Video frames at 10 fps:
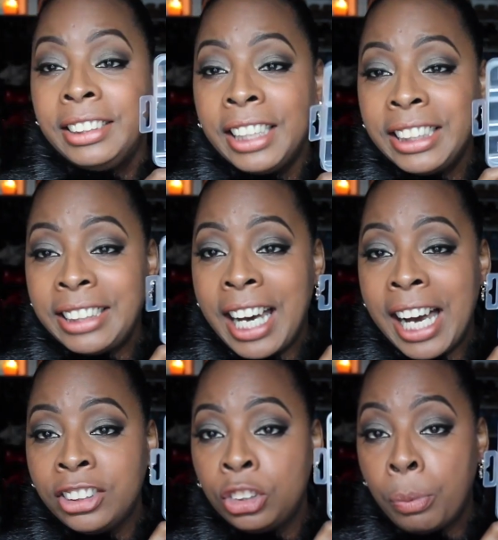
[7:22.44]
This
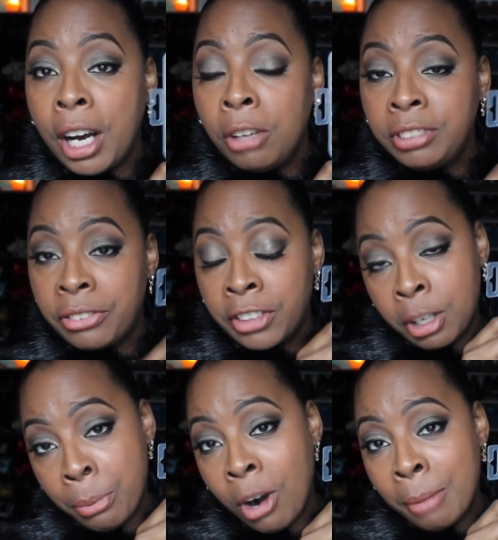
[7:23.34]
has 12
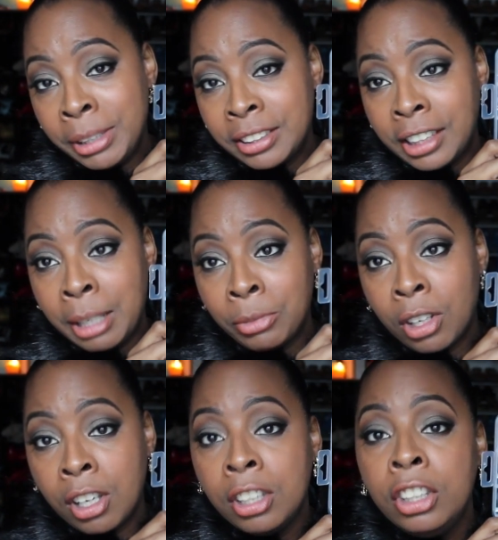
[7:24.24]
different compartments, Glam
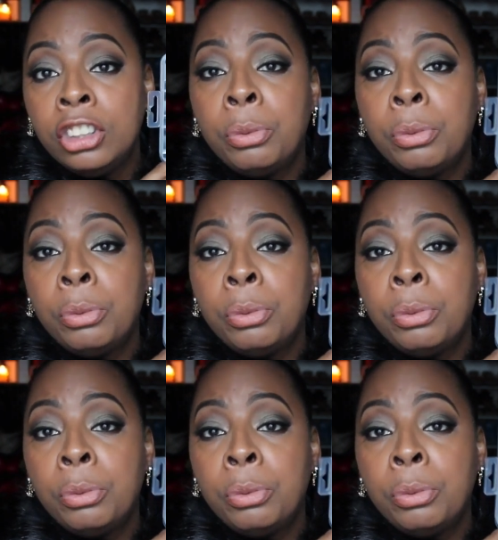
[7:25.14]
Doll.